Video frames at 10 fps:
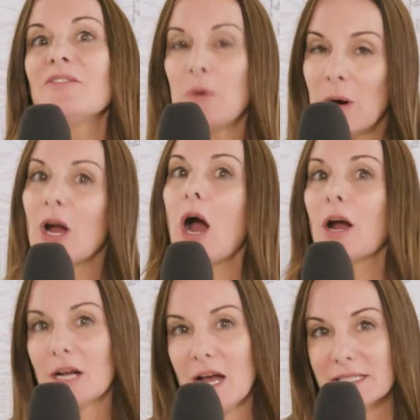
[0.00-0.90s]
for
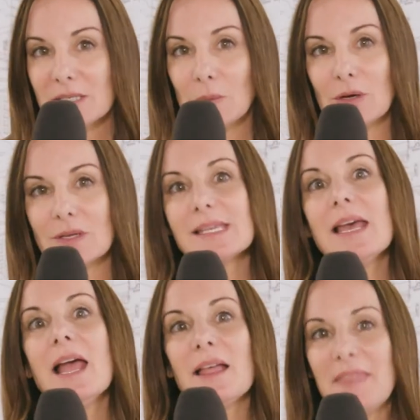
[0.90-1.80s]
our customers
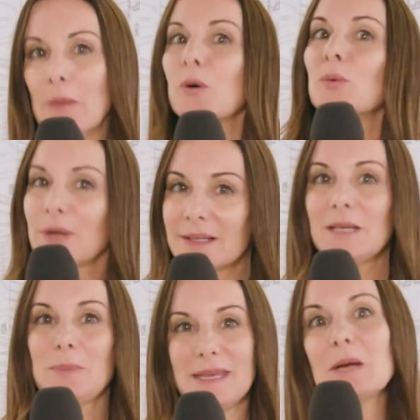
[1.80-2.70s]
that will
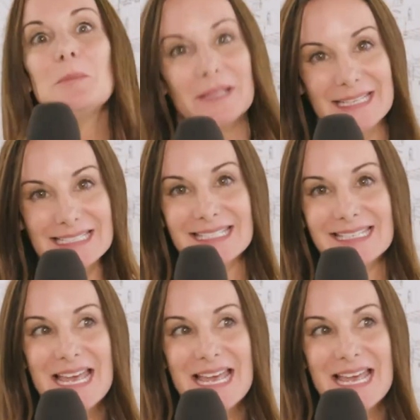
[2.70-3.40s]
really be complete.